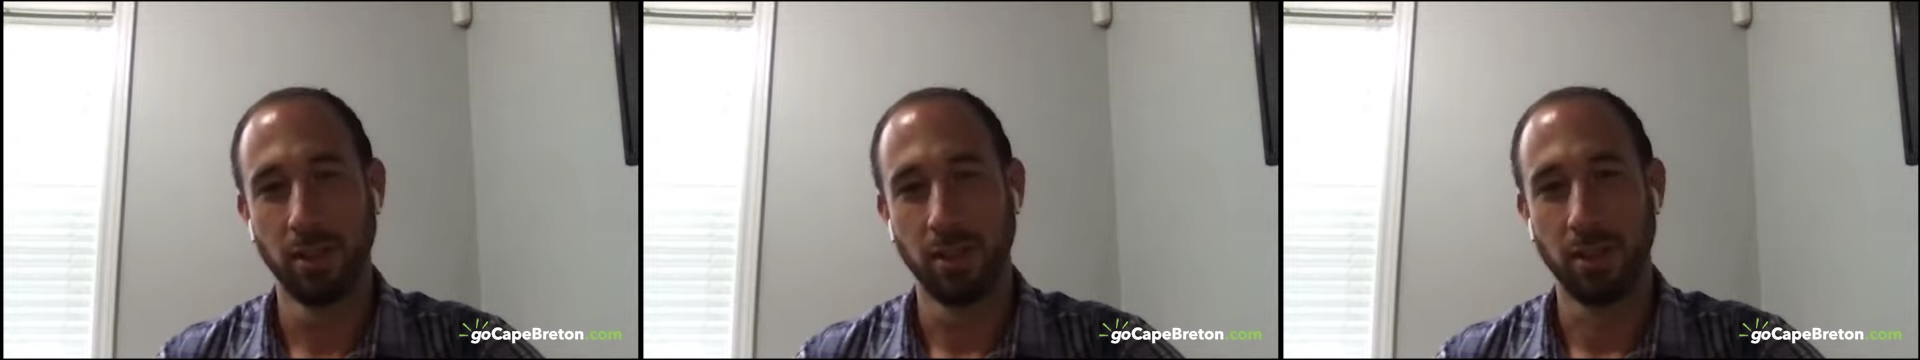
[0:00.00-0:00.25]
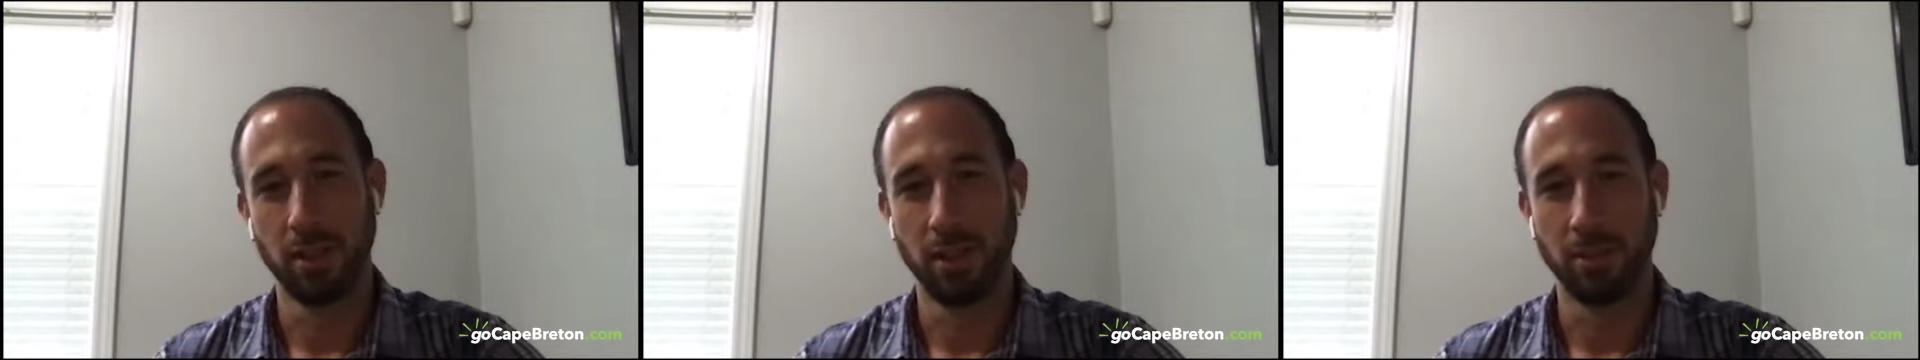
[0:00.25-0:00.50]

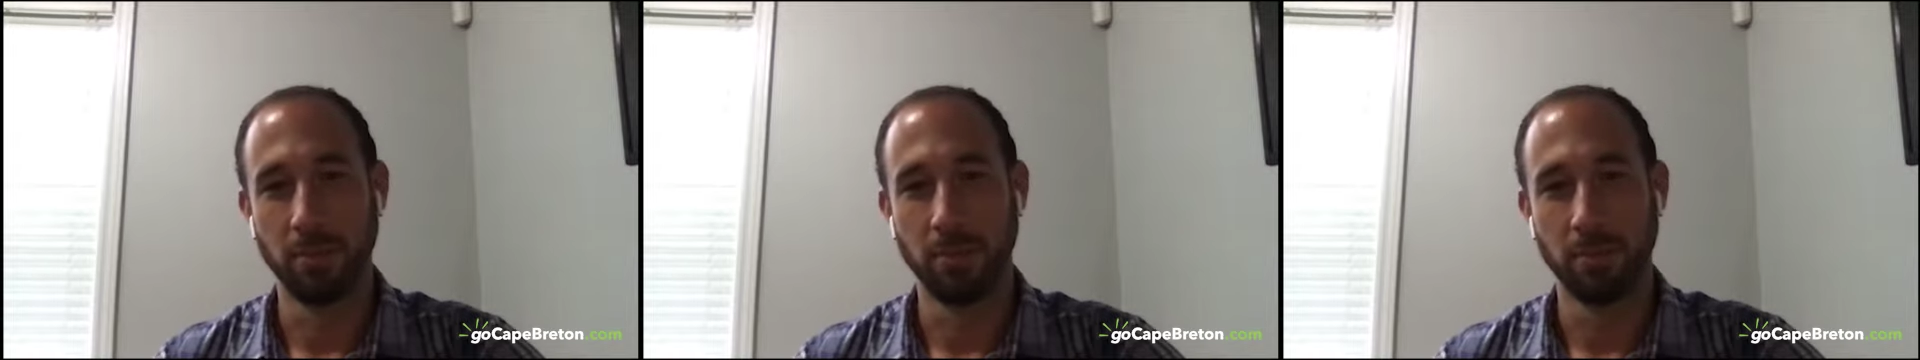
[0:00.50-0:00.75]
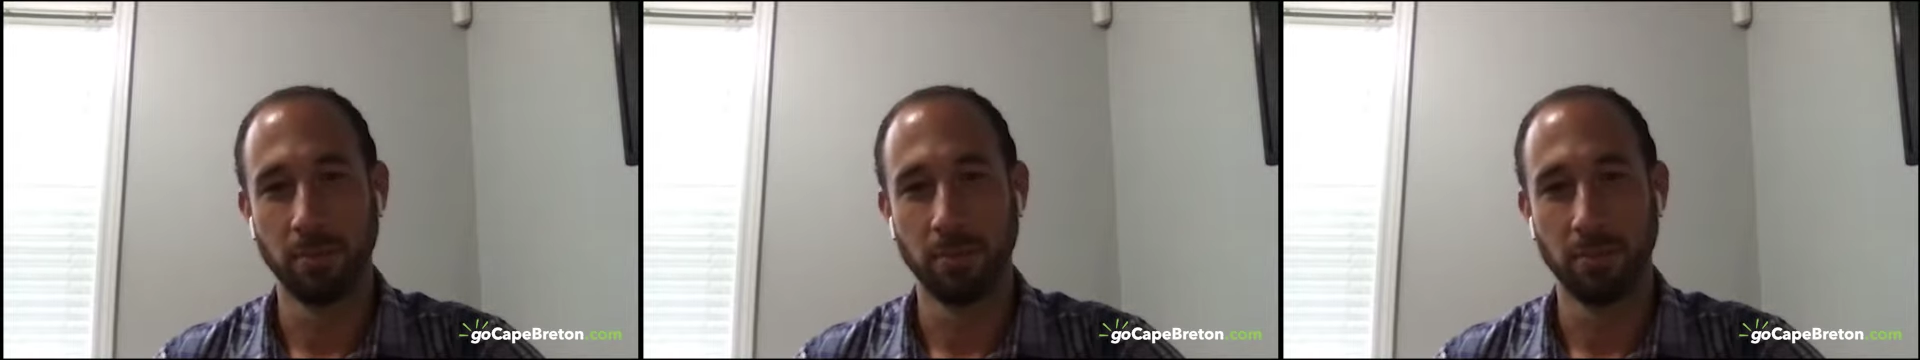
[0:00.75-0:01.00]
Okay. Um,
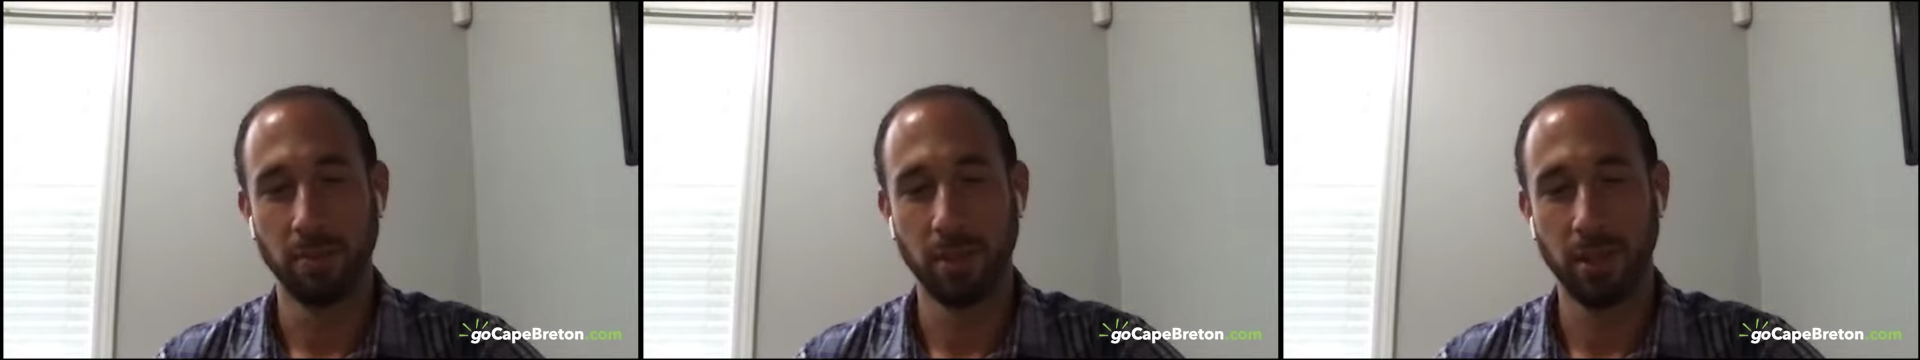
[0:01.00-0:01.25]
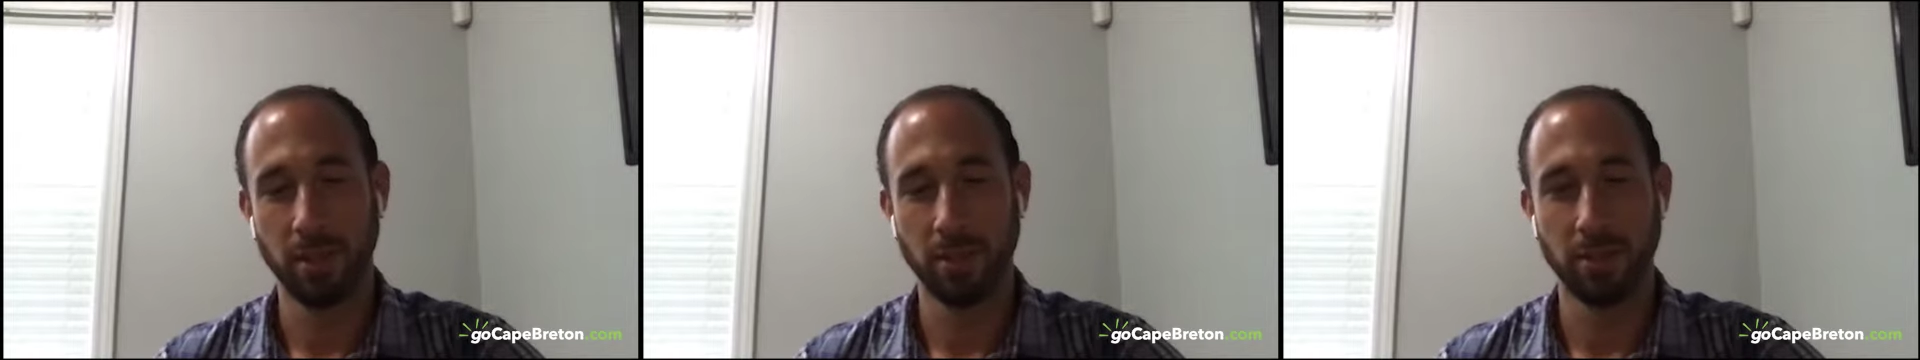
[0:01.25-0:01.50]

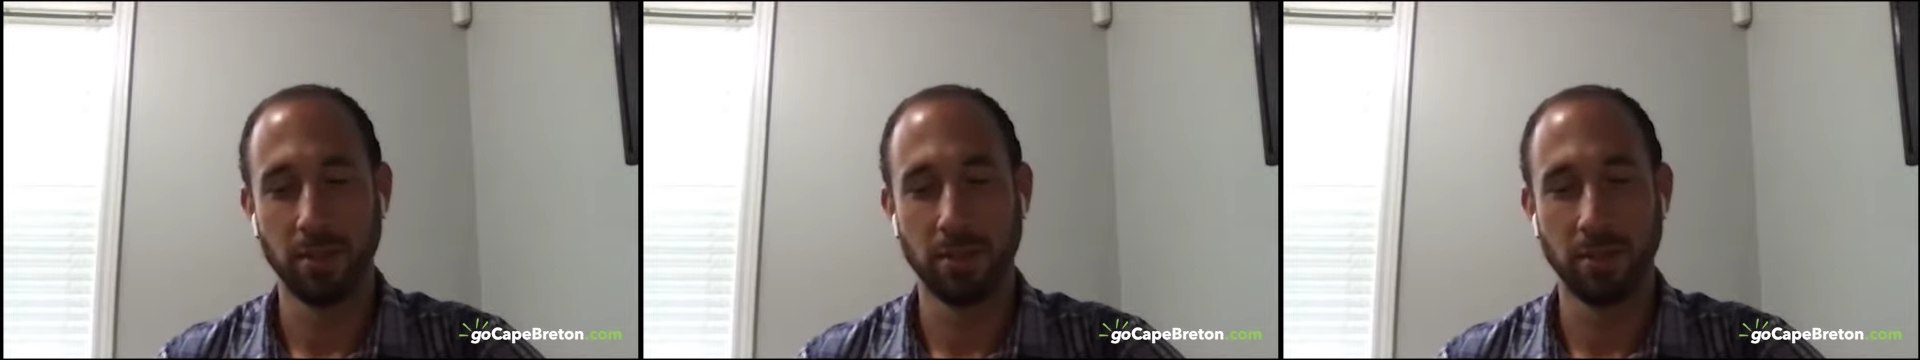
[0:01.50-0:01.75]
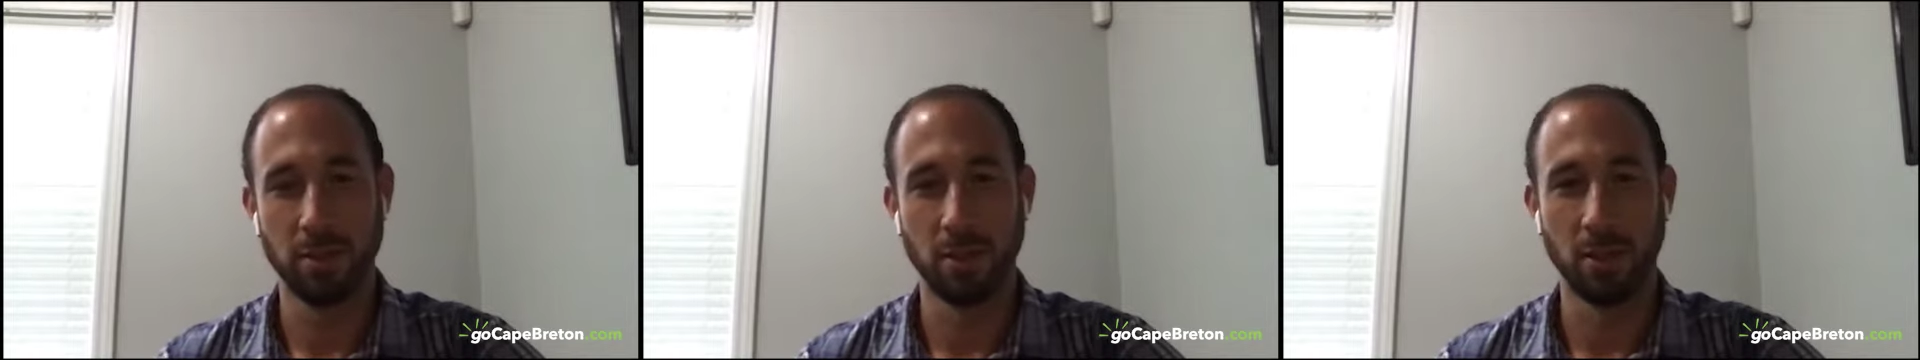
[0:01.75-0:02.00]
yeah.
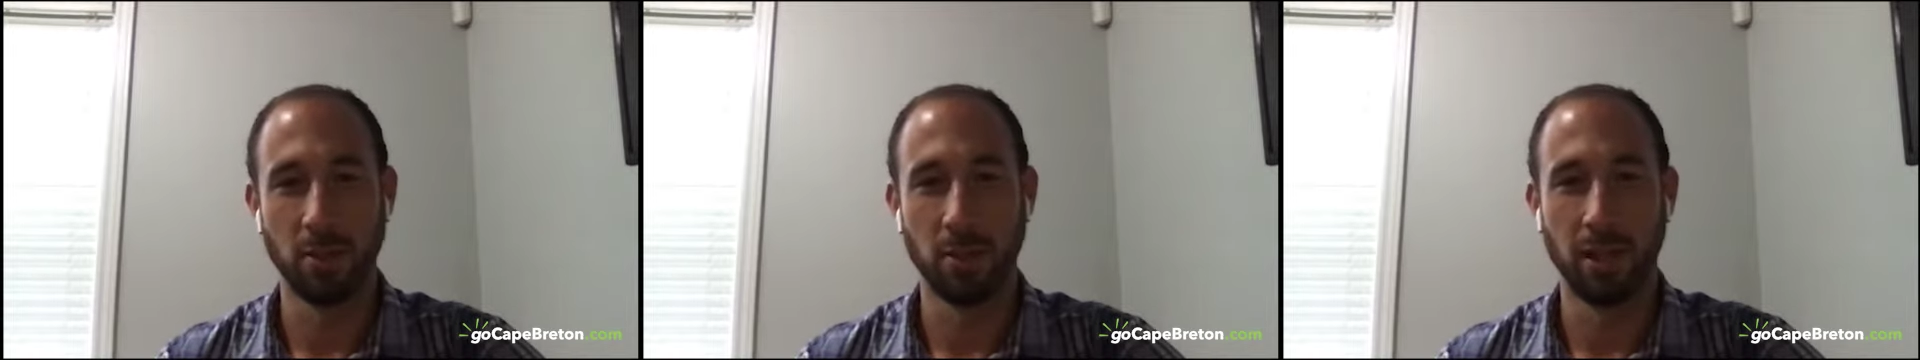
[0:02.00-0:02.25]
So,